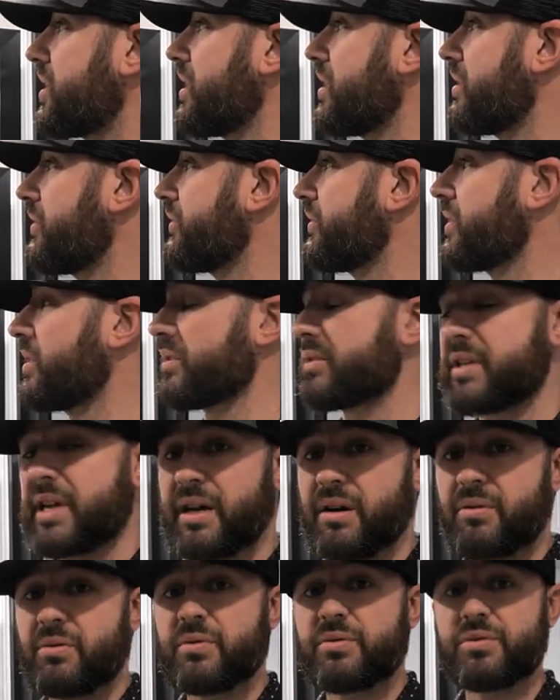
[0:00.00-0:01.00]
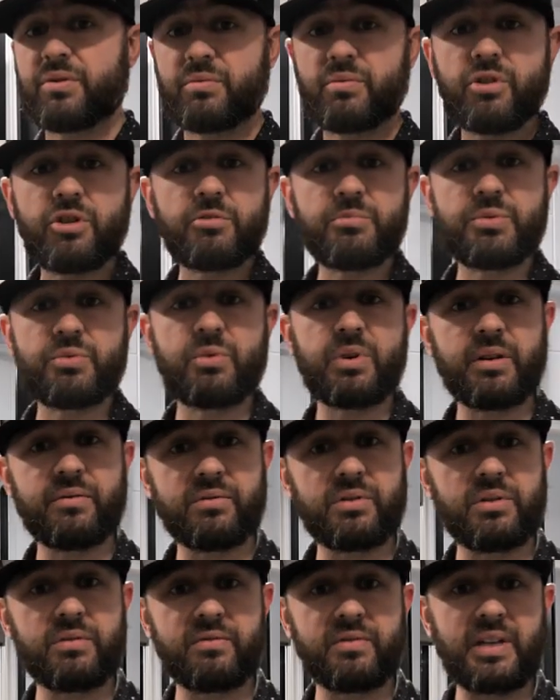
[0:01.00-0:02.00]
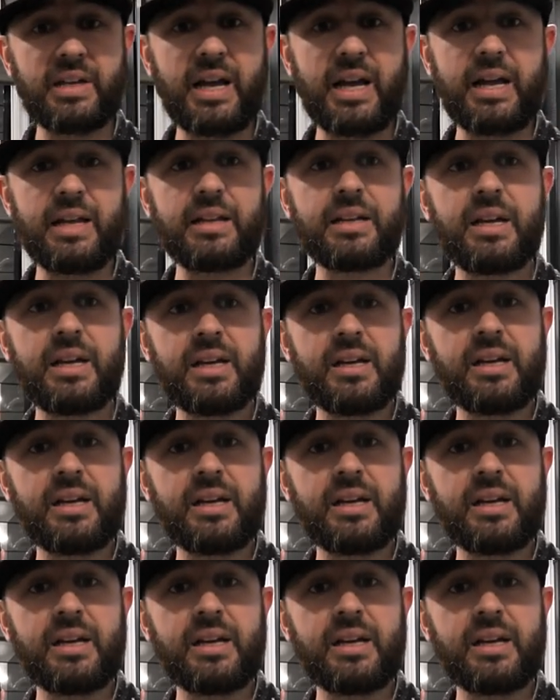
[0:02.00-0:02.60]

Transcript: here for your towels or robes, whatever you've got.